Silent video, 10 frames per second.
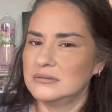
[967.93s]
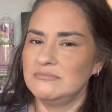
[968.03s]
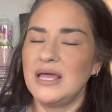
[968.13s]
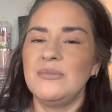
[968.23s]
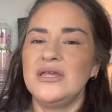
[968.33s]

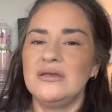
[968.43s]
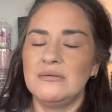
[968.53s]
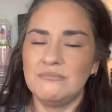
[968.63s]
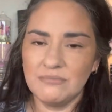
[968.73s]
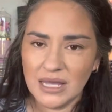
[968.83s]
Maybe,
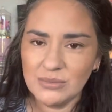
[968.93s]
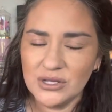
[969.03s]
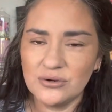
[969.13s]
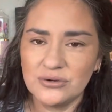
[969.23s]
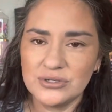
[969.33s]
maybe
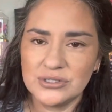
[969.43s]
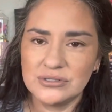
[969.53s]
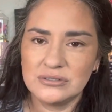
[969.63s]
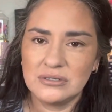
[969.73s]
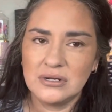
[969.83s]
your,
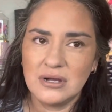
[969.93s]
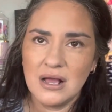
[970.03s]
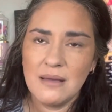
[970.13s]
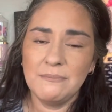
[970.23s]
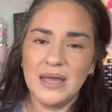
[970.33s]

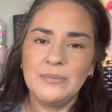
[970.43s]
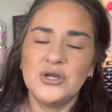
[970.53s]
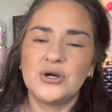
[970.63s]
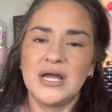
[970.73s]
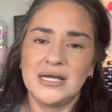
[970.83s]
maybe
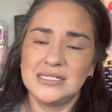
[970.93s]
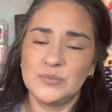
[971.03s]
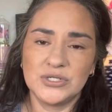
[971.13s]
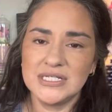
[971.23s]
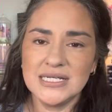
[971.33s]
your
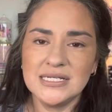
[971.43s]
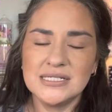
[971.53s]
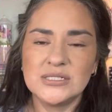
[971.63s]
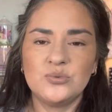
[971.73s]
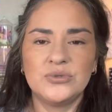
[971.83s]

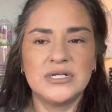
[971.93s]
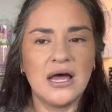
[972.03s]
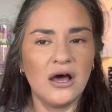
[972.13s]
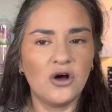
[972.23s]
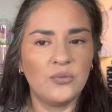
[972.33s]
expertise would
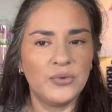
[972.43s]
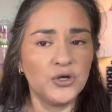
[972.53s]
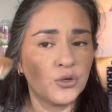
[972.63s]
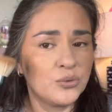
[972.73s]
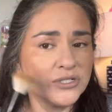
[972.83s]
help
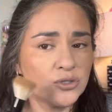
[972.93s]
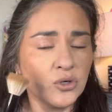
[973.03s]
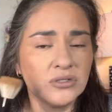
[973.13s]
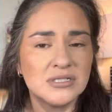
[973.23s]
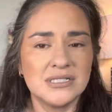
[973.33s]
your
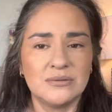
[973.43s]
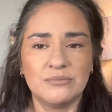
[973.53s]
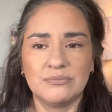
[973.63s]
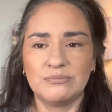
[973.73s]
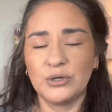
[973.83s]
results
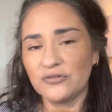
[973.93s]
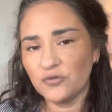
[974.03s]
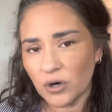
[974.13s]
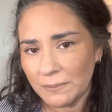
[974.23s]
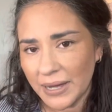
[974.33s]

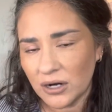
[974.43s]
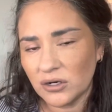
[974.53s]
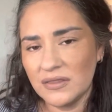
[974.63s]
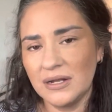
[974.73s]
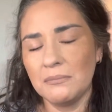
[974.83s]
perform
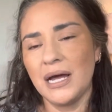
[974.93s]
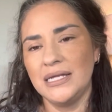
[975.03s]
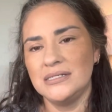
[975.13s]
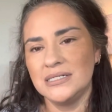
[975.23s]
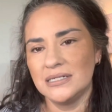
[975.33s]
better than
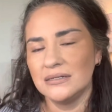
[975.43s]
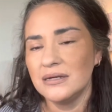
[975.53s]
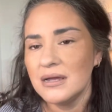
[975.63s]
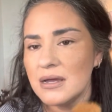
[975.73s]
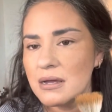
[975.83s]
mine did.
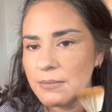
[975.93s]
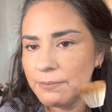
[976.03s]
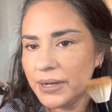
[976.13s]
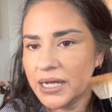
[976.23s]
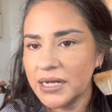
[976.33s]

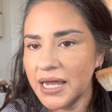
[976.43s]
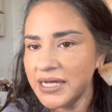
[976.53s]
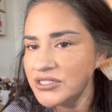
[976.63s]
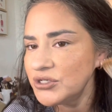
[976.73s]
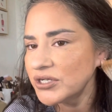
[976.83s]
But
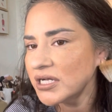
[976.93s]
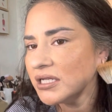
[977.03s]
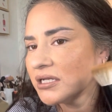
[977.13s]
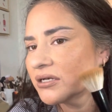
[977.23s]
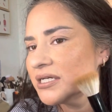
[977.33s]
as you can
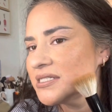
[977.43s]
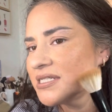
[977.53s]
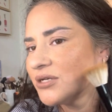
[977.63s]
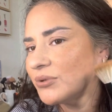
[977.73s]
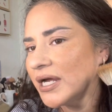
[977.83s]
clearly
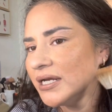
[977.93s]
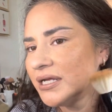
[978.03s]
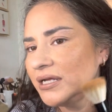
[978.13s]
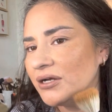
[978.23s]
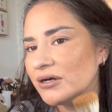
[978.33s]
see right
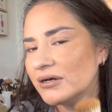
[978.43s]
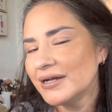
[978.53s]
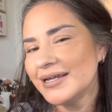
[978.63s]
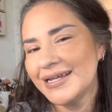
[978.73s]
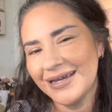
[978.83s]
here,
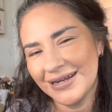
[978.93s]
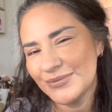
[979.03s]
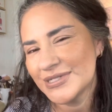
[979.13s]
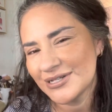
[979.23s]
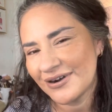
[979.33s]
and again, I'm
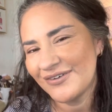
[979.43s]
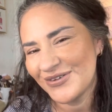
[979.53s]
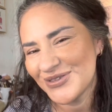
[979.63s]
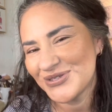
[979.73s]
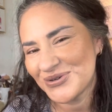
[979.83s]
sorry for
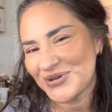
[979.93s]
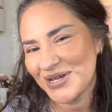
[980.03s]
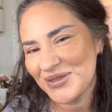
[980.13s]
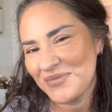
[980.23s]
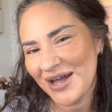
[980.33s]
the snoring
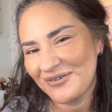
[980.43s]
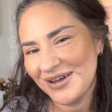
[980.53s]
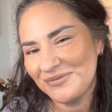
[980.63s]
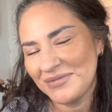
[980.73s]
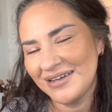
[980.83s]
in the
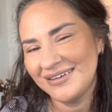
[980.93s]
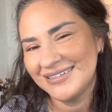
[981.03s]
background. My